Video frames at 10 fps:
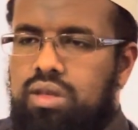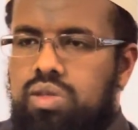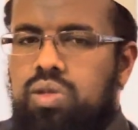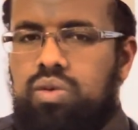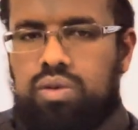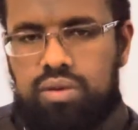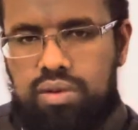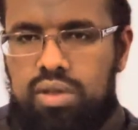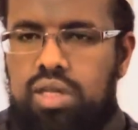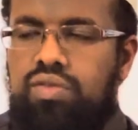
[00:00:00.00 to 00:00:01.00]
So
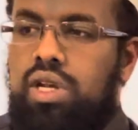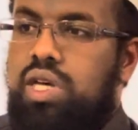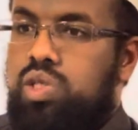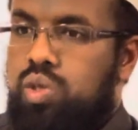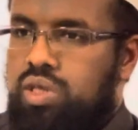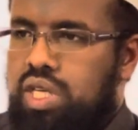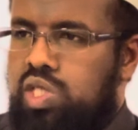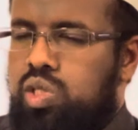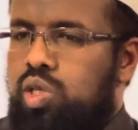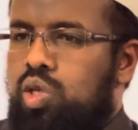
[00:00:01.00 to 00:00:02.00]
if Allah is not
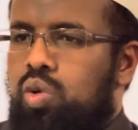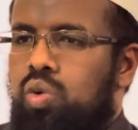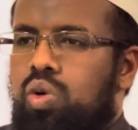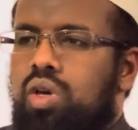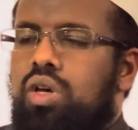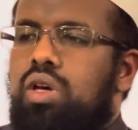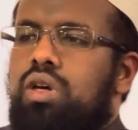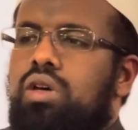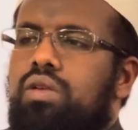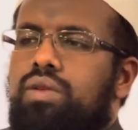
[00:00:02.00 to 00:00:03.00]
testing you,
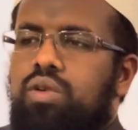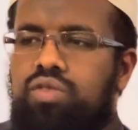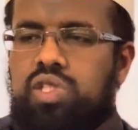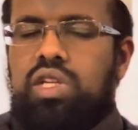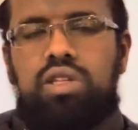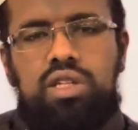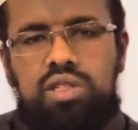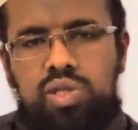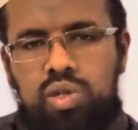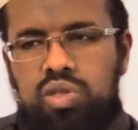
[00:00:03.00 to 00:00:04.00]
obviously that
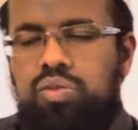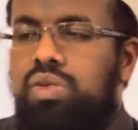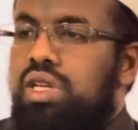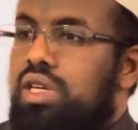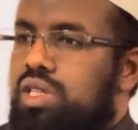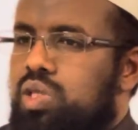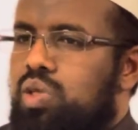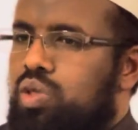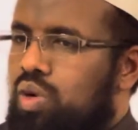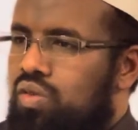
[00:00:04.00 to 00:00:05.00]
does not mean He does
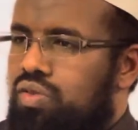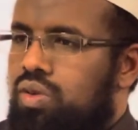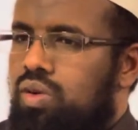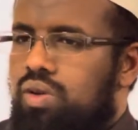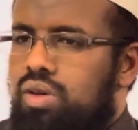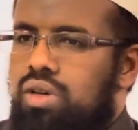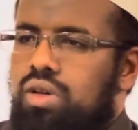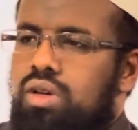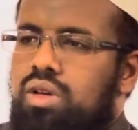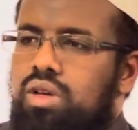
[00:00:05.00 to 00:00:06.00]
not love you.
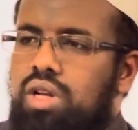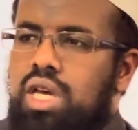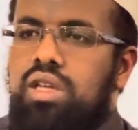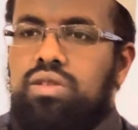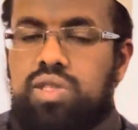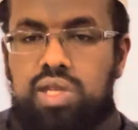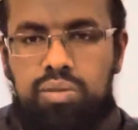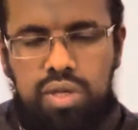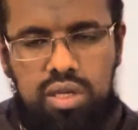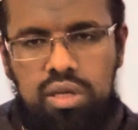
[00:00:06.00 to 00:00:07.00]
Like in this
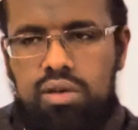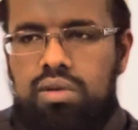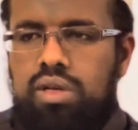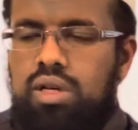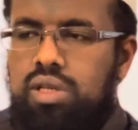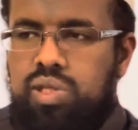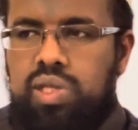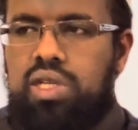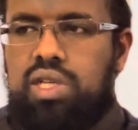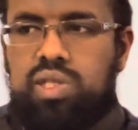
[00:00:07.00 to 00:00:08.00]
can be
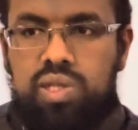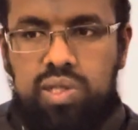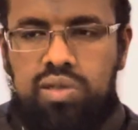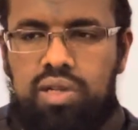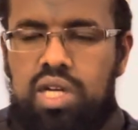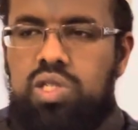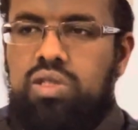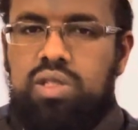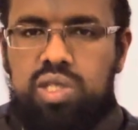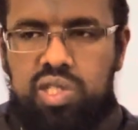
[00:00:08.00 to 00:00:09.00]
seen as istidraj.
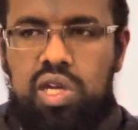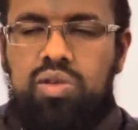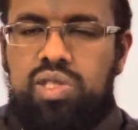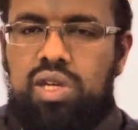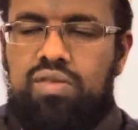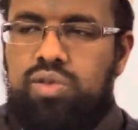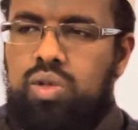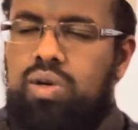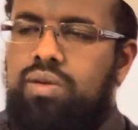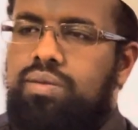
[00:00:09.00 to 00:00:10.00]
This is how the Salaf
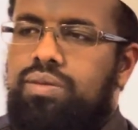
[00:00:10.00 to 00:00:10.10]
saw.